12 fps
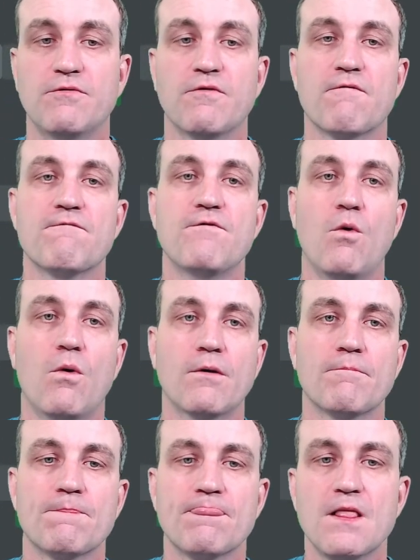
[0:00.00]
for
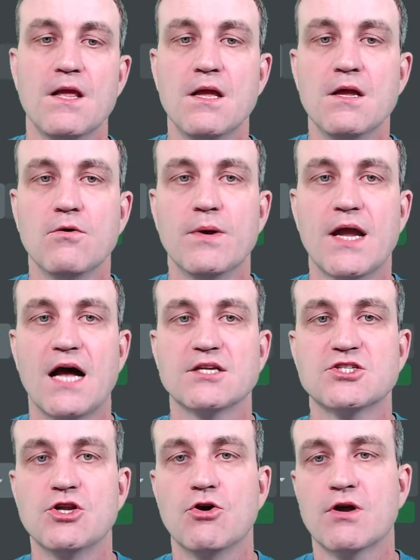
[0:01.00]
4. We got
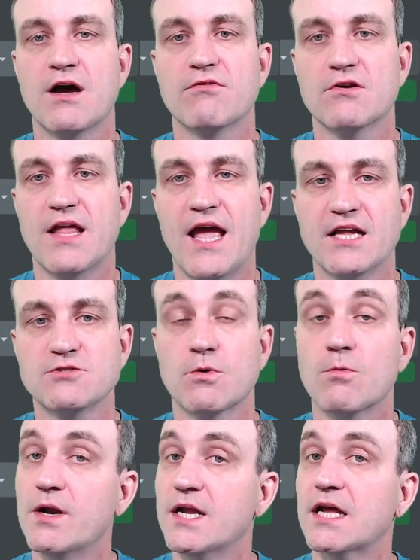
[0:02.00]
Snow-Covered Lands. We're
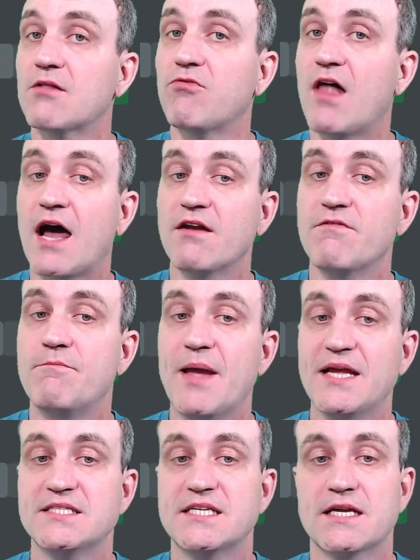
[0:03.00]
running a lot of
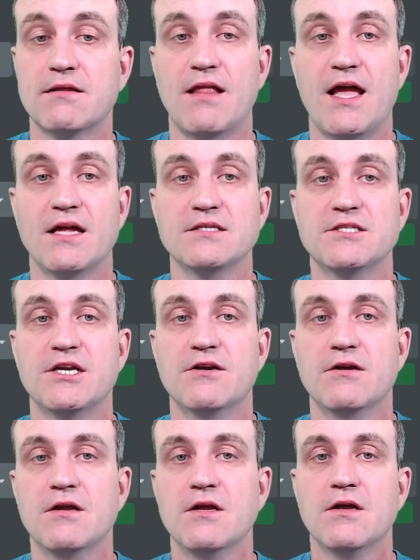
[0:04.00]
basic lands
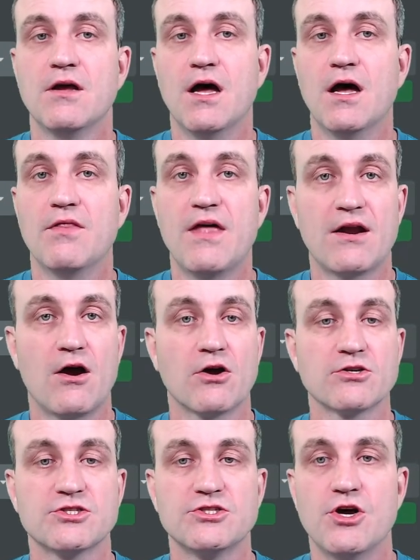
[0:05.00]
here. That
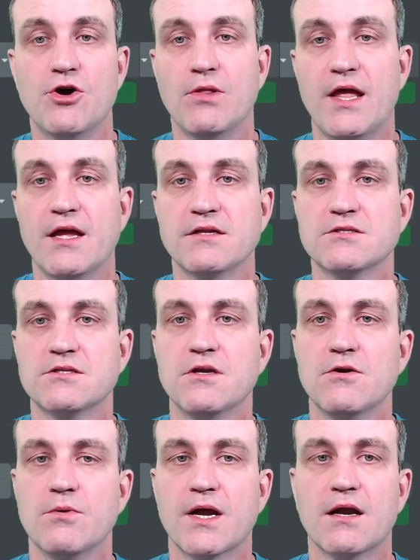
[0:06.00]
are snow lands.
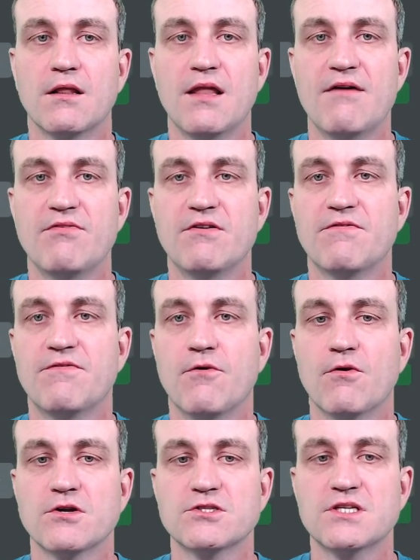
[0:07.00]
We got 11
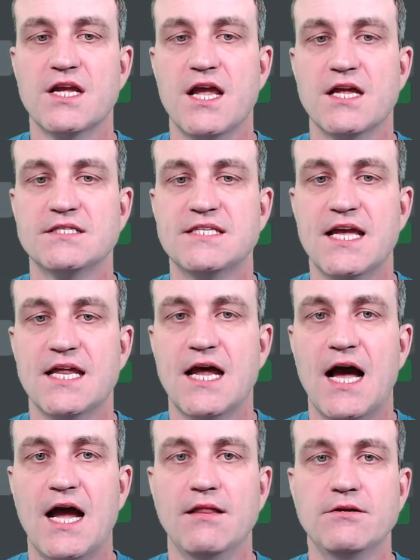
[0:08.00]
forests and 10
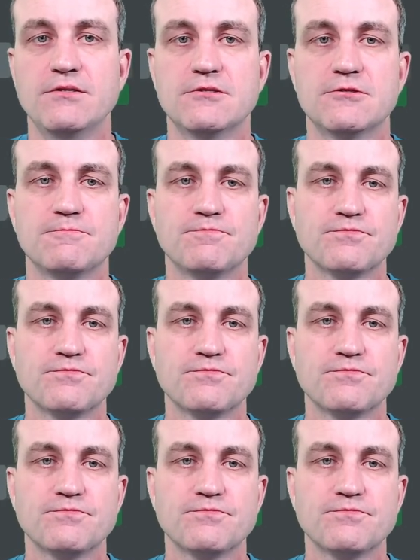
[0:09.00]
islands.